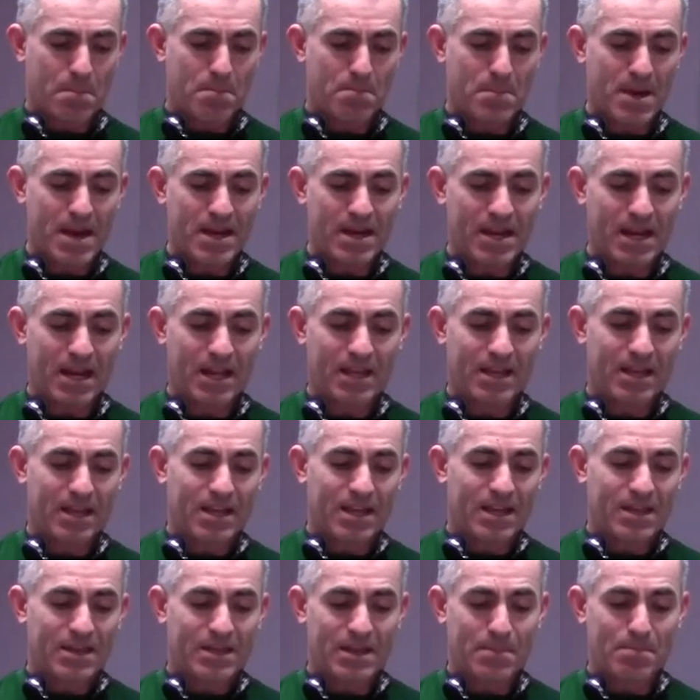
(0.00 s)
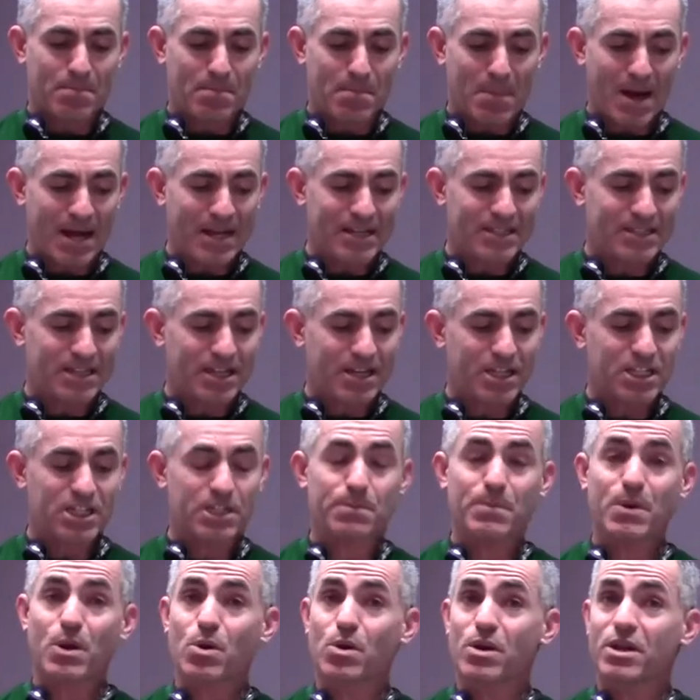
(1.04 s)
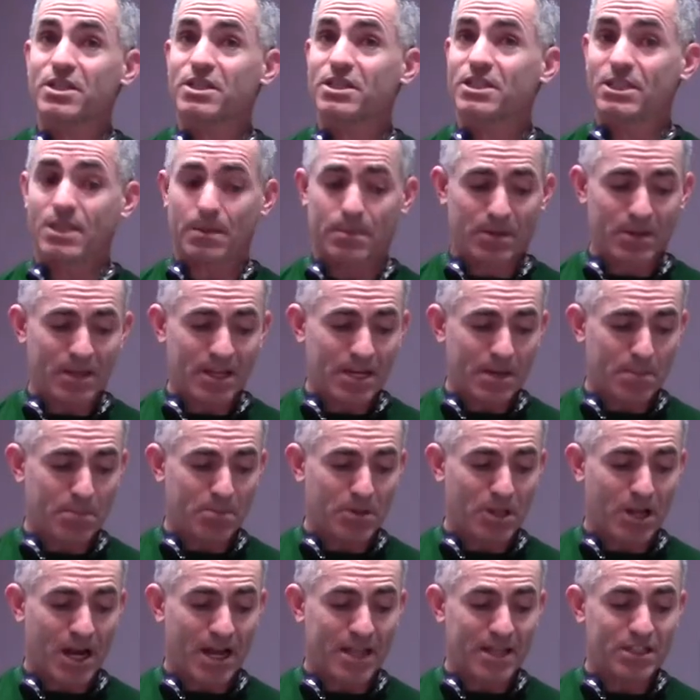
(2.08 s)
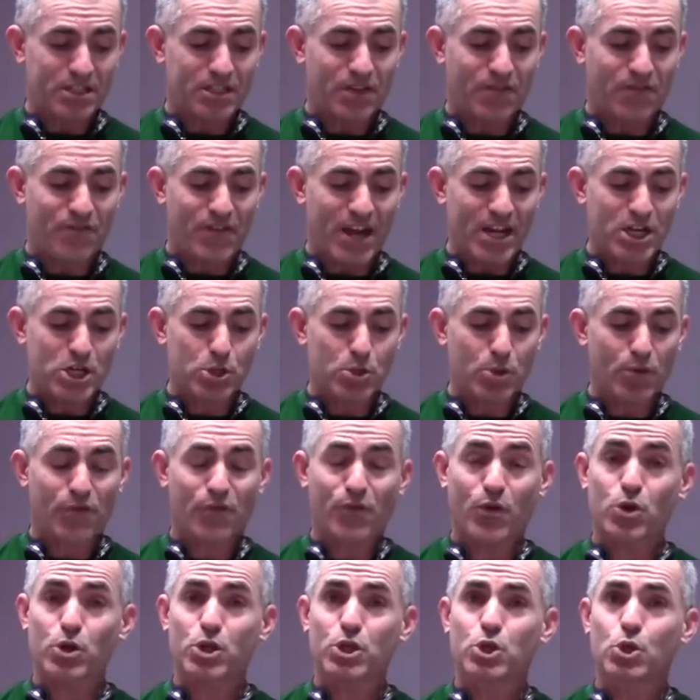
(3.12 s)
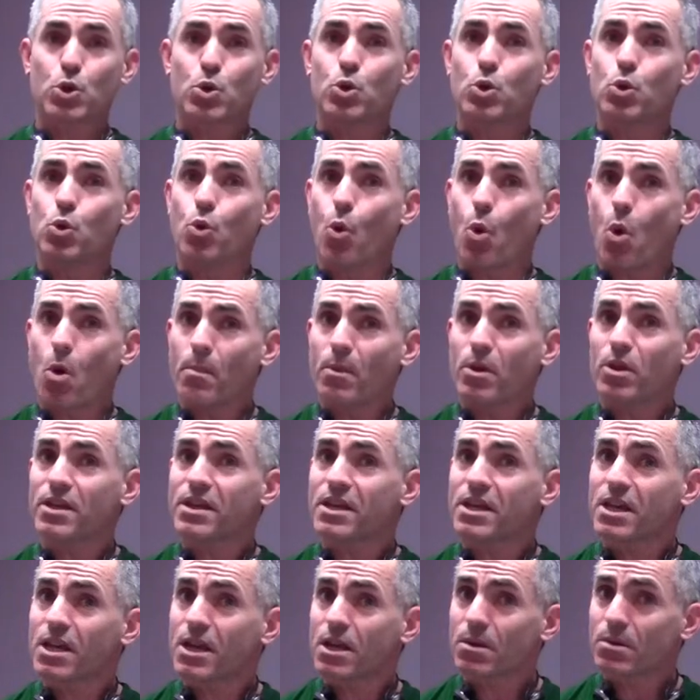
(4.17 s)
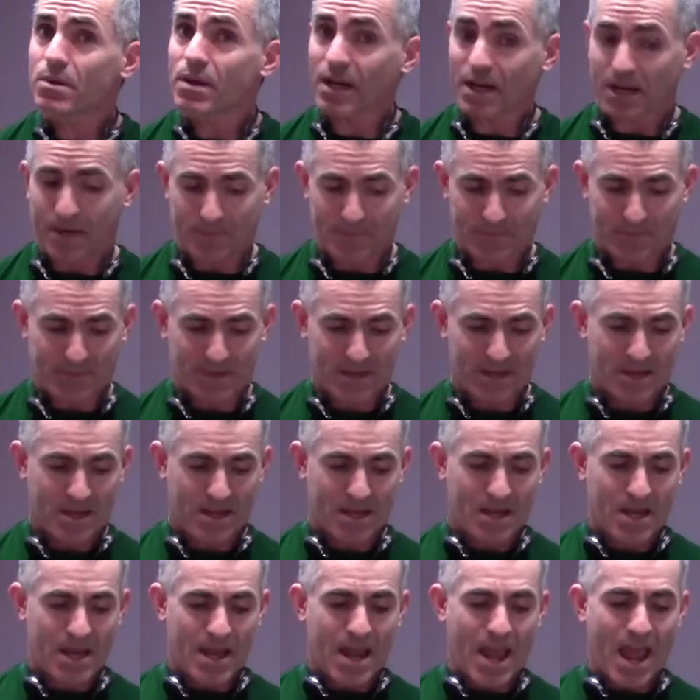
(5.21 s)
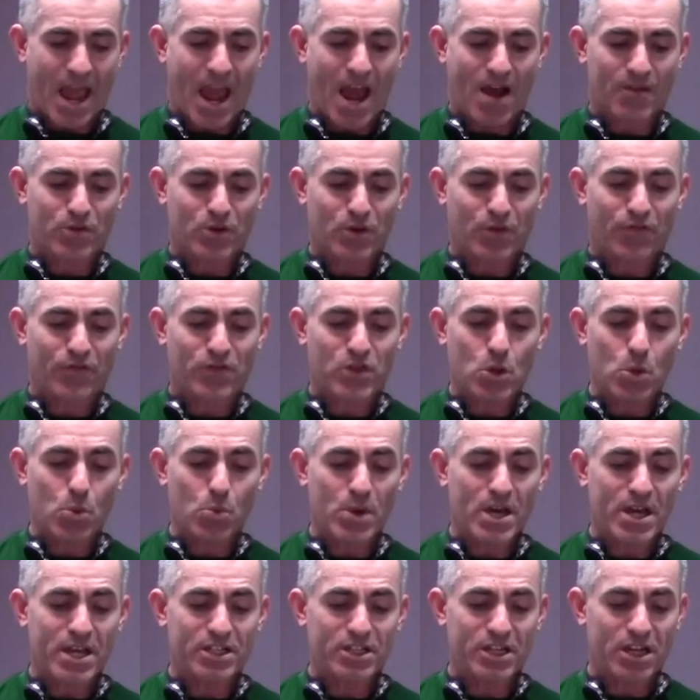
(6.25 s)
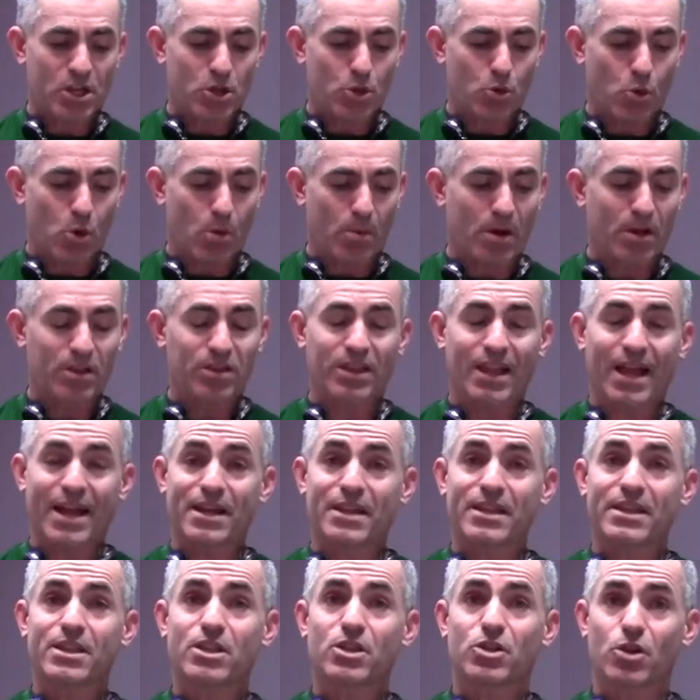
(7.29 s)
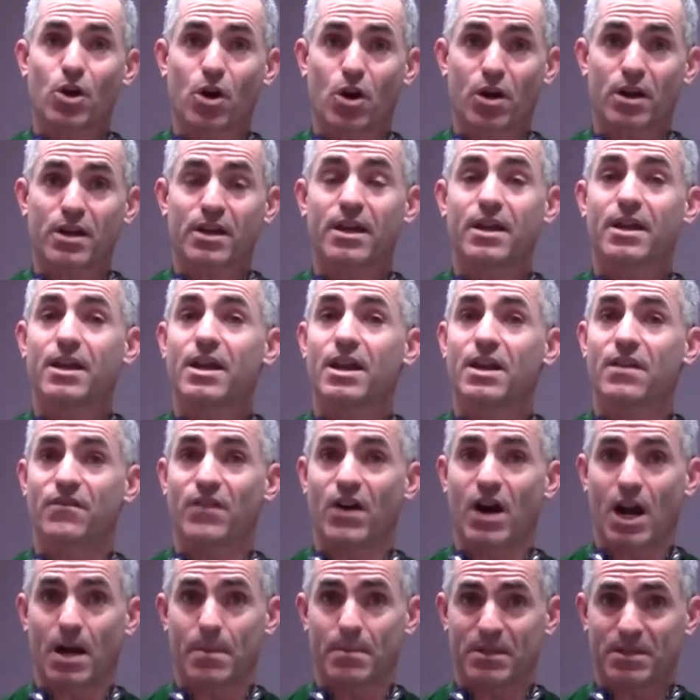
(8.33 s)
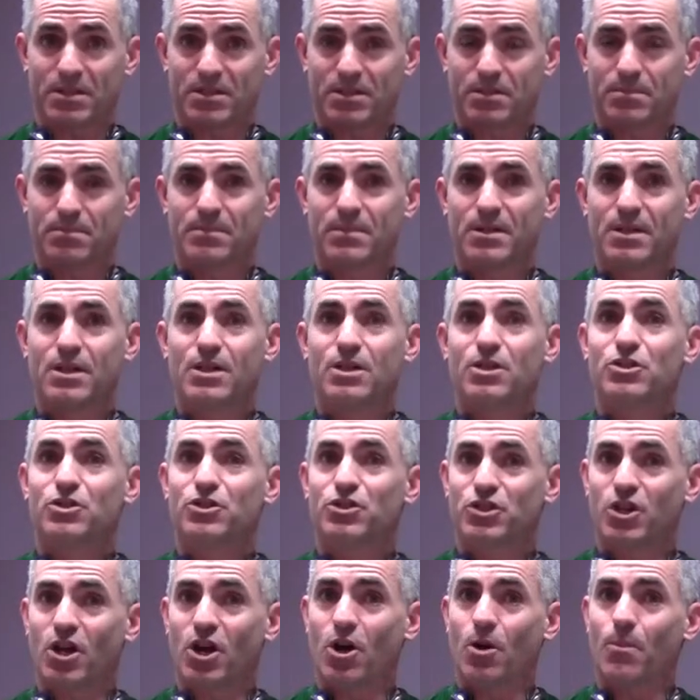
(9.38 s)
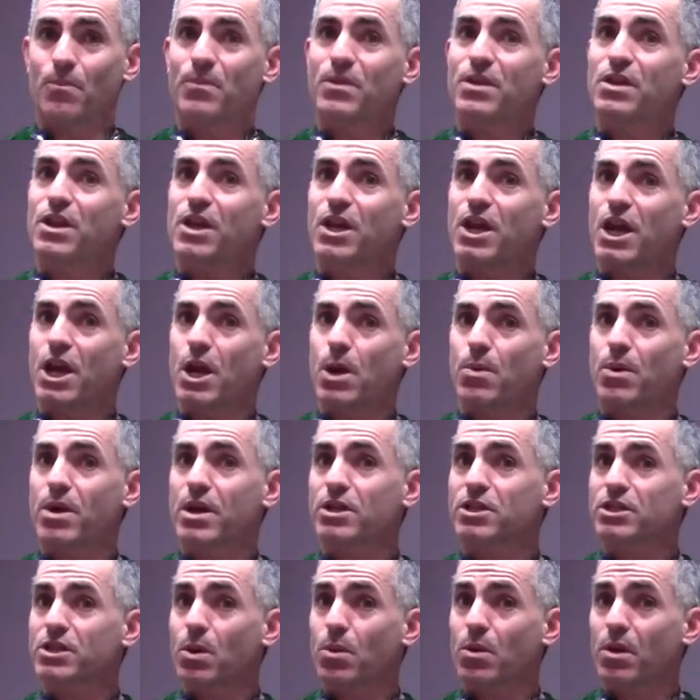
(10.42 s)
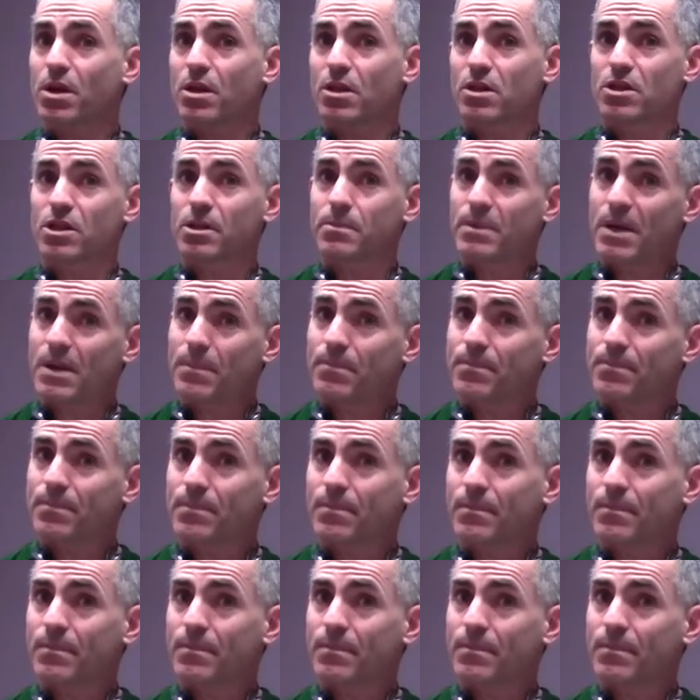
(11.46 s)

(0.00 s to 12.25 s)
meaning the mice that experienced simulated blindness eventually reverted to a normal hearing after a few weeks in normal light, dark environments. So, your hearing is going a little bit,